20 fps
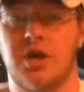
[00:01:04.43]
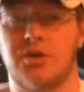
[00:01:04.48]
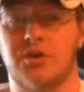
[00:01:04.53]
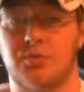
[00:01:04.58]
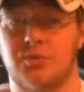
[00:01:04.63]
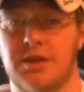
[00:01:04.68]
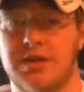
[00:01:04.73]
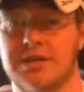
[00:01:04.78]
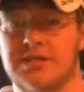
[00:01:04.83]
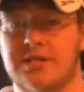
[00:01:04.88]
the
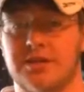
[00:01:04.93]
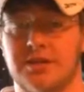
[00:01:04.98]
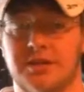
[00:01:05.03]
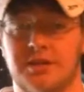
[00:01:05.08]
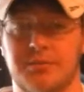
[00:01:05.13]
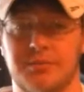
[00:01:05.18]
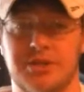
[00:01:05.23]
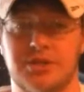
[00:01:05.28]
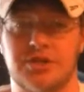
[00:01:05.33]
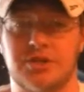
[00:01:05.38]
rest of the
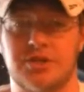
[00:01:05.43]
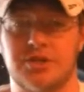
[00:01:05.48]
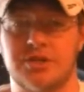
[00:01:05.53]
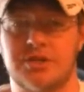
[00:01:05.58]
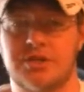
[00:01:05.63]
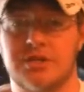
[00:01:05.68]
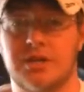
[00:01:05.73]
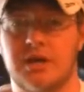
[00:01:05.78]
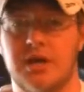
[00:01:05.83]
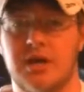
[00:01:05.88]

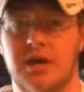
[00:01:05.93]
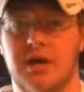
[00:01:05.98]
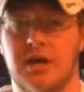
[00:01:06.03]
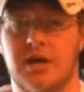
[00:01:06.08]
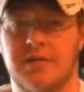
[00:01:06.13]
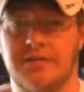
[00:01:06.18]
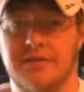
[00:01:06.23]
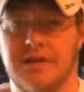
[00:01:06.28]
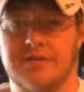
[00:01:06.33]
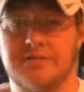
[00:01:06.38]
commissioners
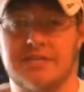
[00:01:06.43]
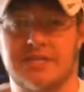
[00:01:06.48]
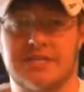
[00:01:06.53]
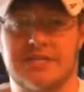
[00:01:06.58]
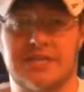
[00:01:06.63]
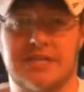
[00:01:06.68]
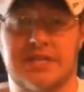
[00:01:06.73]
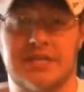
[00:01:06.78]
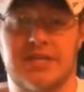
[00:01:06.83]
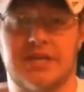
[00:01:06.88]
of the
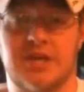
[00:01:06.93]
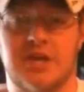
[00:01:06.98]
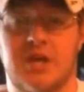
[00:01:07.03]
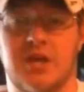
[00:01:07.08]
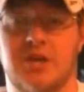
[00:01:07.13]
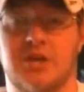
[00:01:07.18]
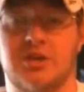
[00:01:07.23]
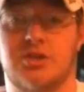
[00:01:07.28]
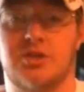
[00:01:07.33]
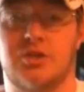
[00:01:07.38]
FCC
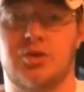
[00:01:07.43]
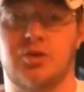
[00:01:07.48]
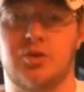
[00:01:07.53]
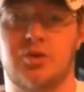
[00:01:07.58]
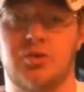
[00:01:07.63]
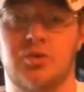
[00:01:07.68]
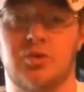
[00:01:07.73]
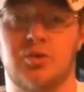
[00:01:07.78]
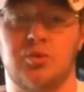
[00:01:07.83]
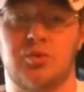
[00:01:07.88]

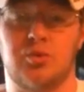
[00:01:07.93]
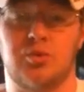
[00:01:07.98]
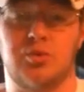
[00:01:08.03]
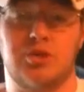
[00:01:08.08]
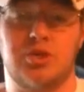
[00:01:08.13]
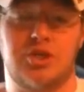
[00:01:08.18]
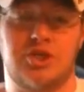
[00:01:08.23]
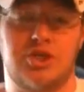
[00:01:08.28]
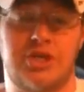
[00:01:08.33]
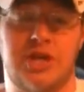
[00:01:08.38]
to
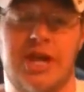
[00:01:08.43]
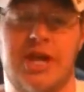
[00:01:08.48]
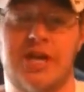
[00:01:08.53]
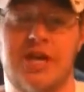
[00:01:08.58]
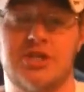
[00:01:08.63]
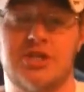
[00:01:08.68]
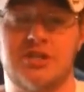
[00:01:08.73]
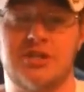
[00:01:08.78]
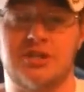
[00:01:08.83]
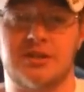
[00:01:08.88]

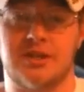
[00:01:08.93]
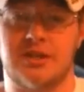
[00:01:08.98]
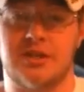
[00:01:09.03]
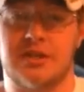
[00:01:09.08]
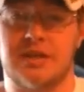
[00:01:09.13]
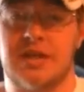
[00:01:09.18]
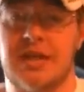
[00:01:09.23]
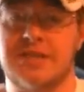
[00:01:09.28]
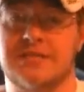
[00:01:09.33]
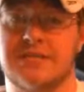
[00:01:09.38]
change the
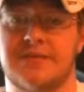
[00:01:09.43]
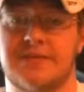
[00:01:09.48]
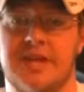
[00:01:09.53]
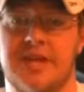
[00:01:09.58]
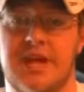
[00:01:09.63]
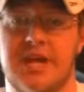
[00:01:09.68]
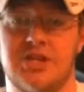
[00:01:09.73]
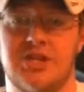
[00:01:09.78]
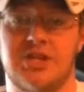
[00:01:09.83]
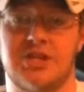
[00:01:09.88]

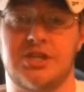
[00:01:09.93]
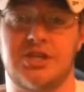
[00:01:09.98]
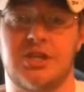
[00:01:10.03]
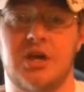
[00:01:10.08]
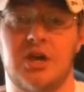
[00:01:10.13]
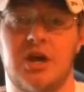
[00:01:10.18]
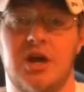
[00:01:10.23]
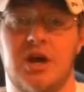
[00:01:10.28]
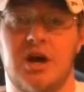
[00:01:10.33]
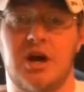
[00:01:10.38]
classification
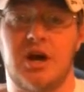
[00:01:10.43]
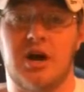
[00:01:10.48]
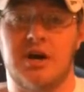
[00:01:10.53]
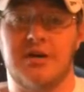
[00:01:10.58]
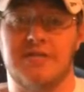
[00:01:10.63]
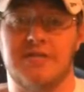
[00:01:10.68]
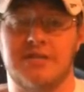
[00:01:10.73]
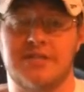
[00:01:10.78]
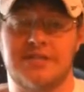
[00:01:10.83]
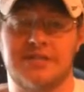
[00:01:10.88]

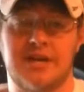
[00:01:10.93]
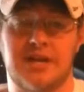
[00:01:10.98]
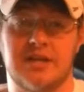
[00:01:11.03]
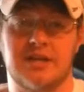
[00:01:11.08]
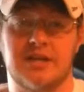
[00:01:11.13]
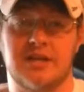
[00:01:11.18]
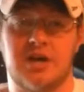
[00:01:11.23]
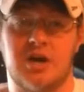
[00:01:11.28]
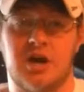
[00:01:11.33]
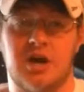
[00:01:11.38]
of the
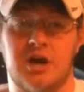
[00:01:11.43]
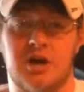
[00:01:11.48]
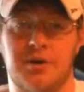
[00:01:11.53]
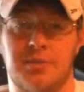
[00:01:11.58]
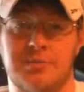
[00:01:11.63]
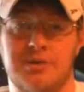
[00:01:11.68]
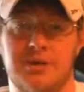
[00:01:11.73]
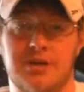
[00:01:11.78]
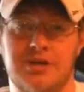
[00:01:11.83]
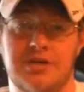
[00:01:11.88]

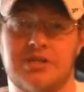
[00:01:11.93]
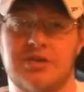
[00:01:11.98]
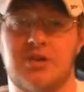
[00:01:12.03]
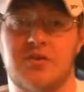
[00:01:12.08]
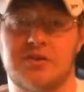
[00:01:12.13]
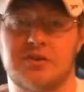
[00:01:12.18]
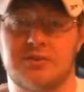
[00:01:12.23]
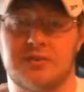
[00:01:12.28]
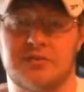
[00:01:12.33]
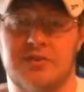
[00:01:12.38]
telecom internet
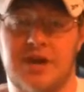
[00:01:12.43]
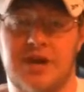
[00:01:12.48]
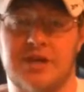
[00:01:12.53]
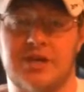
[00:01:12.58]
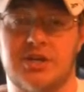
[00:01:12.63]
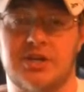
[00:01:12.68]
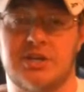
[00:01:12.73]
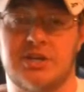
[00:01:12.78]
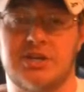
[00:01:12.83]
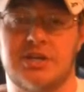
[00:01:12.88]
service
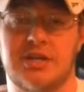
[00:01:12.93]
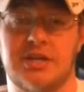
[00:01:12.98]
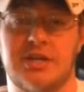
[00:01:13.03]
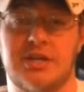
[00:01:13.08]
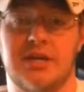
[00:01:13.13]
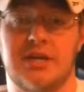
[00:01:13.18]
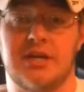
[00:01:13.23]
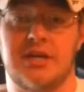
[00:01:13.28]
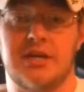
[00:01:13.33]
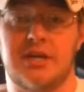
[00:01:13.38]
providers
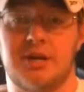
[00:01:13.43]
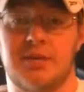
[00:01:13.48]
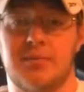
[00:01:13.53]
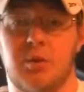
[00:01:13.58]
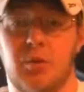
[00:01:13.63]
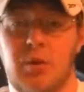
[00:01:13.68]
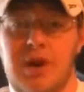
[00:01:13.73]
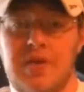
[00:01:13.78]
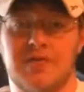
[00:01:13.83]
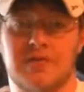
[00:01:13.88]

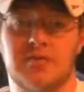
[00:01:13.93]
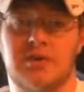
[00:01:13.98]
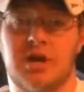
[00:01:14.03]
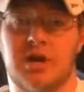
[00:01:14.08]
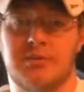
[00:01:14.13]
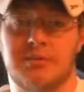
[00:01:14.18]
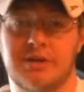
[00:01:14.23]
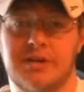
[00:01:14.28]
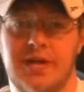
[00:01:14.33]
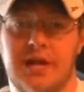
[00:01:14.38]
away from
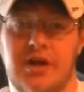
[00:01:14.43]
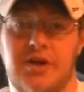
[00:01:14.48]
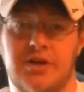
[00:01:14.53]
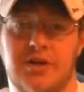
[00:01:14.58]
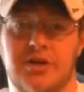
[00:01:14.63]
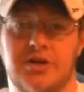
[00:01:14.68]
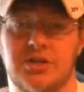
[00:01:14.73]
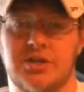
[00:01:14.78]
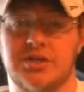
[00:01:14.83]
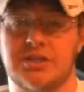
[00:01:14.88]
common
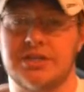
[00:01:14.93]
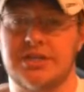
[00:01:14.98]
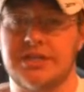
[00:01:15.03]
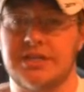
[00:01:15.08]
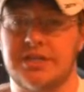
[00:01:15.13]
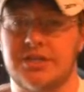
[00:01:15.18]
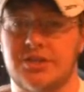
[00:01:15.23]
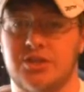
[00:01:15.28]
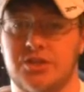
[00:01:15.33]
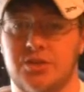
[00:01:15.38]
carriers
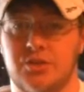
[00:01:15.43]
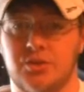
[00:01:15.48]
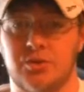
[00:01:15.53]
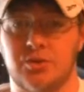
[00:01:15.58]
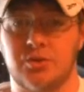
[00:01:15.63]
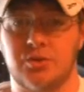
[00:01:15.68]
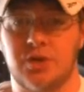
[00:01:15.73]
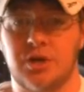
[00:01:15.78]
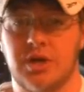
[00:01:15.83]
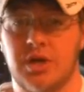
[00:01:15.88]

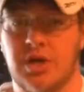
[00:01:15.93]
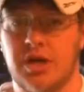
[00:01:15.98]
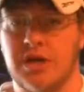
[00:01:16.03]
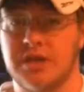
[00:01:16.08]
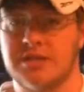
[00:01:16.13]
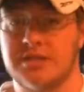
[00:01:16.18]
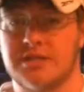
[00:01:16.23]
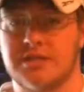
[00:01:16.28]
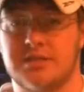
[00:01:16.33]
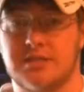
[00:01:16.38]
into
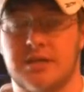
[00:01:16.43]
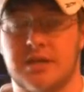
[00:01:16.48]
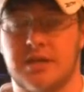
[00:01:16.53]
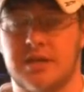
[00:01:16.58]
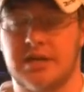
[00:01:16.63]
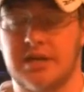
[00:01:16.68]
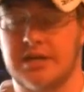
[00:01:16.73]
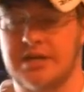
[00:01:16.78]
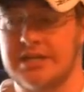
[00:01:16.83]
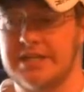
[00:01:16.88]

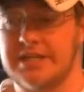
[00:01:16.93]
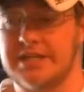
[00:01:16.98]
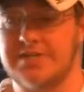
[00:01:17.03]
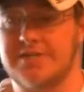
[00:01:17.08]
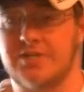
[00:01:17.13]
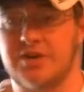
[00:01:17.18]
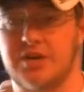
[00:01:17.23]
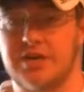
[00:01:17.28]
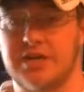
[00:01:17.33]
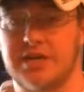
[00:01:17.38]

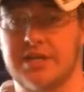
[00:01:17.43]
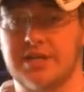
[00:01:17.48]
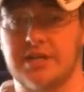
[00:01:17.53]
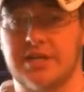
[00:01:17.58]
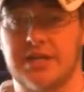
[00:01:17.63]
different